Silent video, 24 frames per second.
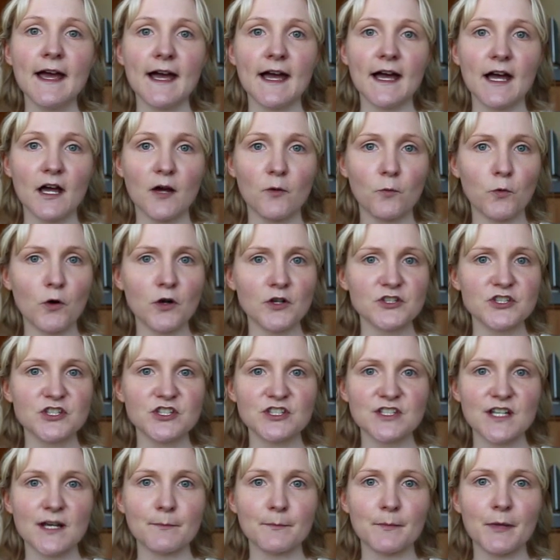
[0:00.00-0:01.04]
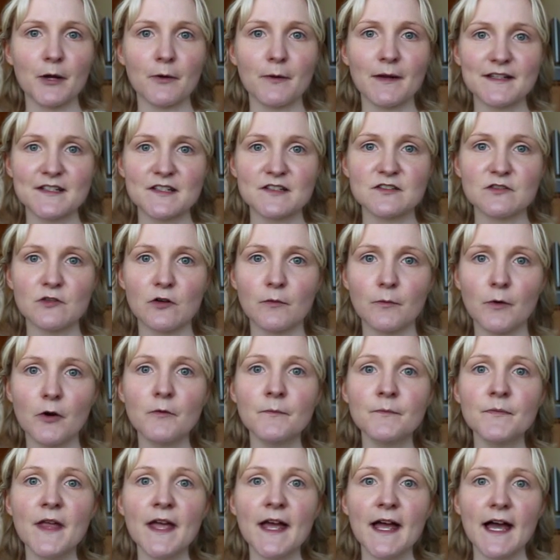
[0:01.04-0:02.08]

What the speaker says: wash and shampoo it as normal,